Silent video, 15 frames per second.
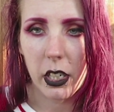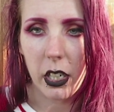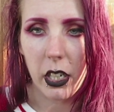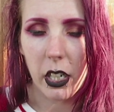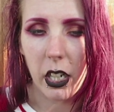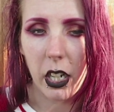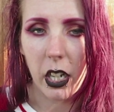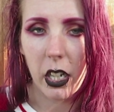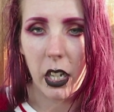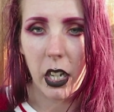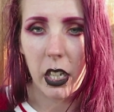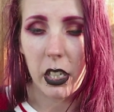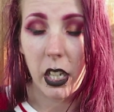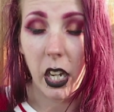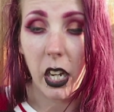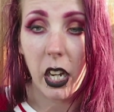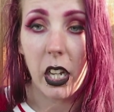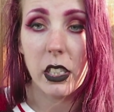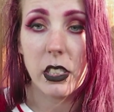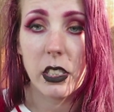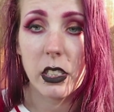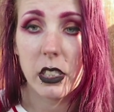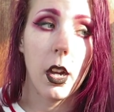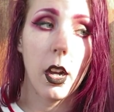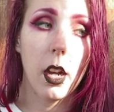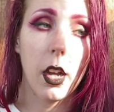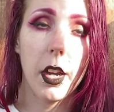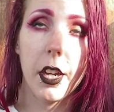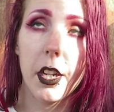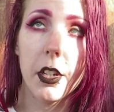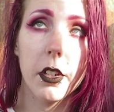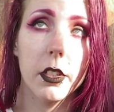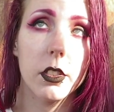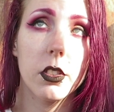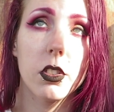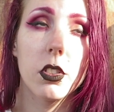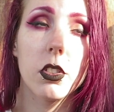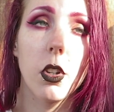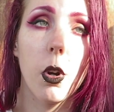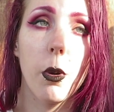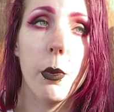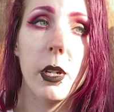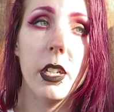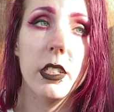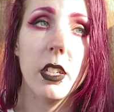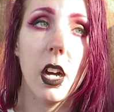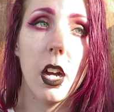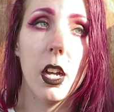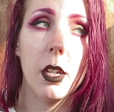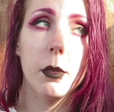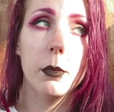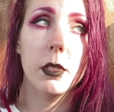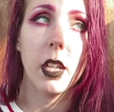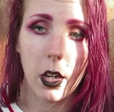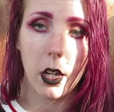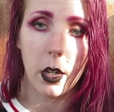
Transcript: I can't. I hear it so many times.